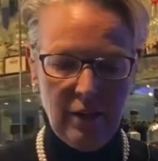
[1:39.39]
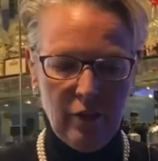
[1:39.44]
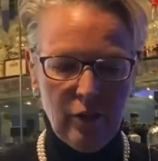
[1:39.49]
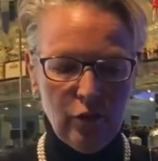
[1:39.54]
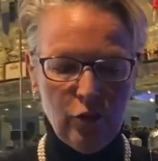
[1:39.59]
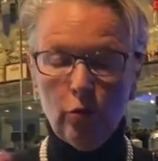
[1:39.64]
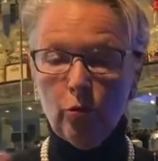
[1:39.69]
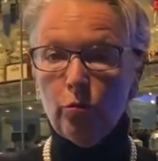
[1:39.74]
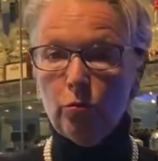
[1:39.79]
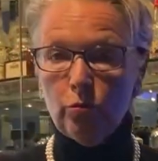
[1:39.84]

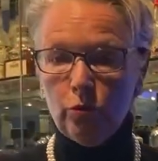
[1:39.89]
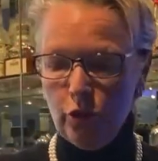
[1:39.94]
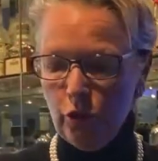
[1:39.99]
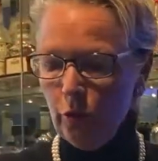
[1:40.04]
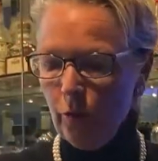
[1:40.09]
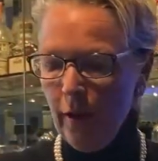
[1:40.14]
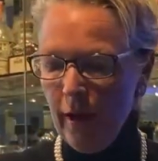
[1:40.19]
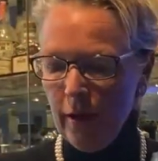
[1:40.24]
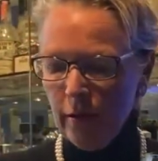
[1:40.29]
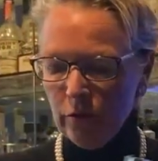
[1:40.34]
So
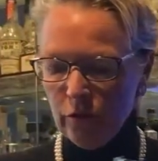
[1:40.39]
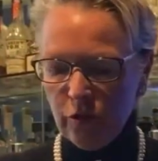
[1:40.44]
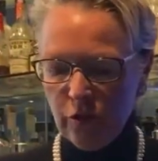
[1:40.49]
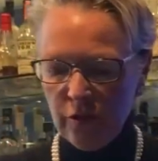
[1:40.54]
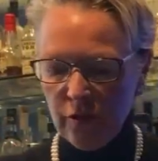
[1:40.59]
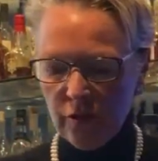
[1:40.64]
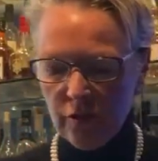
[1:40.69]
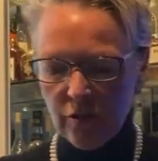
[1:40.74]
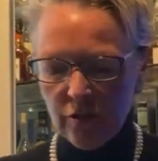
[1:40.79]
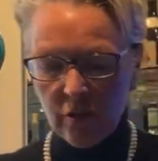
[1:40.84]
2
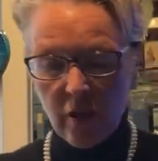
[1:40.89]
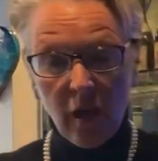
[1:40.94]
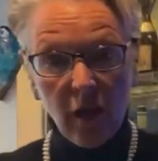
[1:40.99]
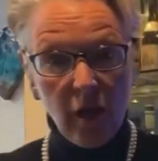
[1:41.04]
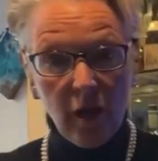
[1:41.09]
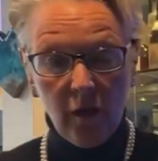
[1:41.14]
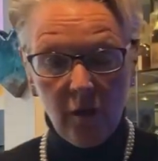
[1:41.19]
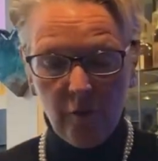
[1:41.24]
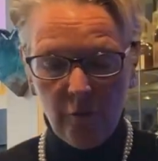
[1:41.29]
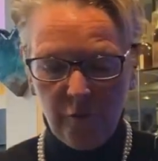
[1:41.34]
ounces
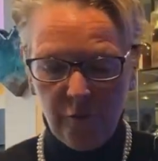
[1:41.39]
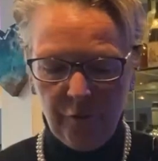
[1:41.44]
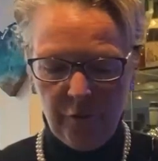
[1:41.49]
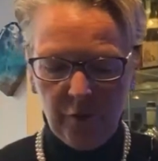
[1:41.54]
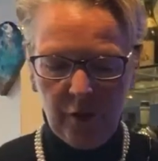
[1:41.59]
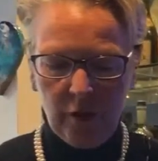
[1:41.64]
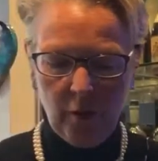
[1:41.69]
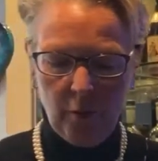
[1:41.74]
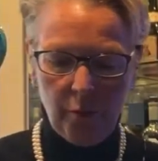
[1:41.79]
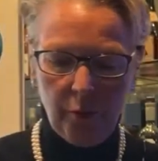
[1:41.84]
of
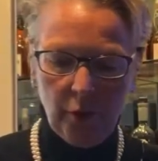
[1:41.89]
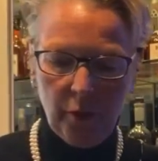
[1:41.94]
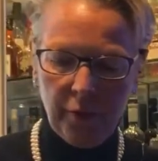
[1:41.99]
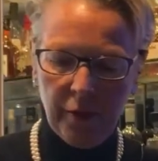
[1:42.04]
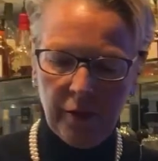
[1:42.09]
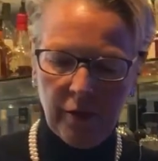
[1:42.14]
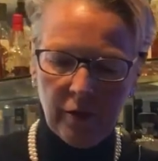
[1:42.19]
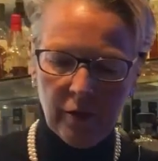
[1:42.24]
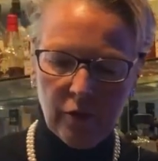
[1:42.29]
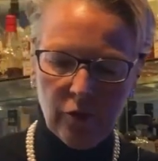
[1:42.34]

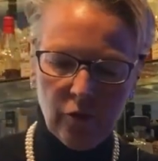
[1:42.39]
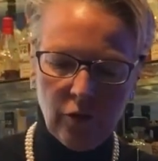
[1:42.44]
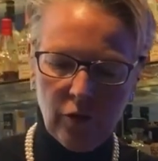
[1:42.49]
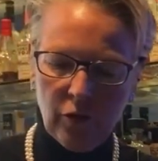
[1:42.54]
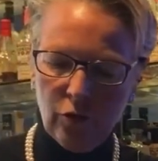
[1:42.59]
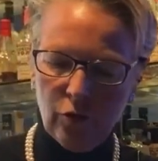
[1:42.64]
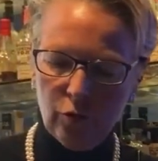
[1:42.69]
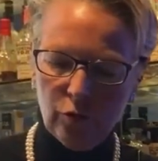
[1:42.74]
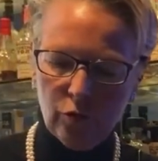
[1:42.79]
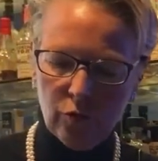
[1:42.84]
bourbon. You can
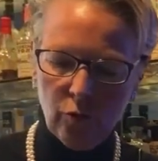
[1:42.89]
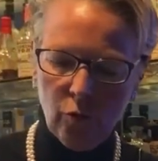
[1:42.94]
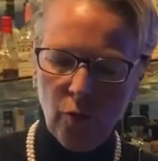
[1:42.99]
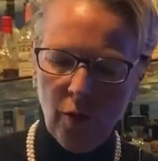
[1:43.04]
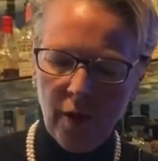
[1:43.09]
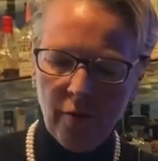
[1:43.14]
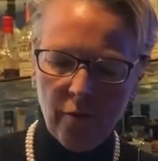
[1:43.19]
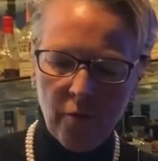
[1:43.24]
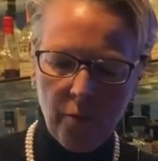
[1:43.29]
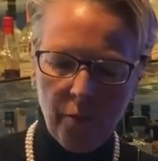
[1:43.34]
use
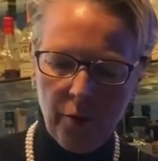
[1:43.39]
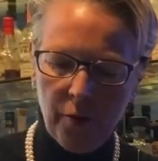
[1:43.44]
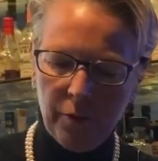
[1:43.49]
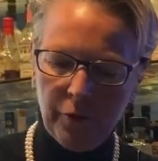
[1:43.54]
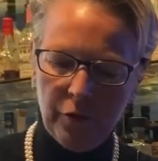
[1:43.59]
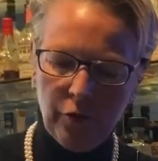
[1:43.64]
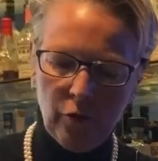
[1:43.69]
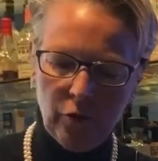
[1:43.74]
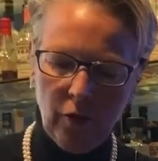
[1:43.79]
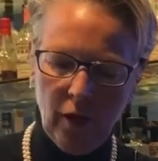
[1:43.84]
whatever
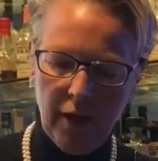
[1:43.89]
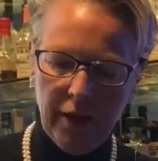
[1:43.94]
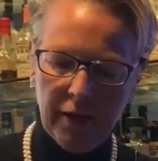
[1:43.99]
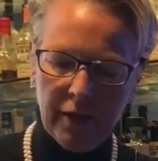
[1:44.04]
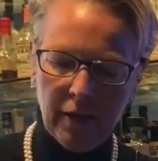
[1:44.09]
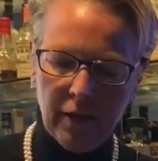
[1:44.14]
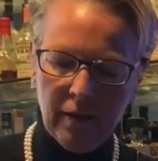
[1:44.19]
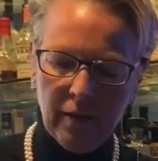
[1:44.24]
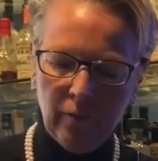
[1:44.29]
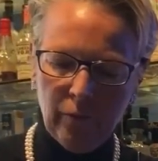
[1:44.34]
bourbon you like.